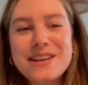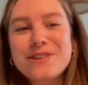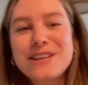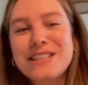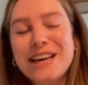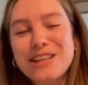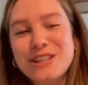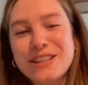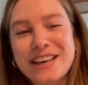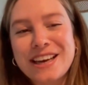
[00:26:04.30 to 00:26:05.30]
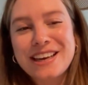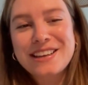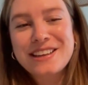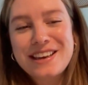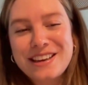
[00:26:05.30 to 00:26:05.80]
never intentionally
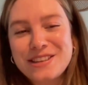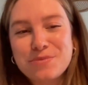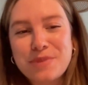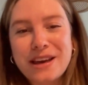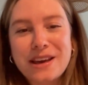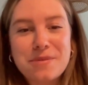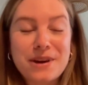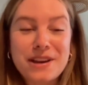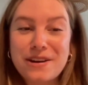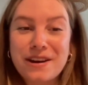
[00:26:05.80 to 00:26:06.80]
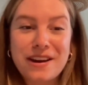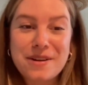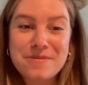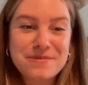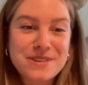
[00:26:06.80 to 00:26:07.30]
into banking, but here I
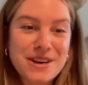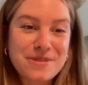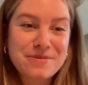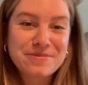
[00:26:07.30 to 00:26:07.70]
am. So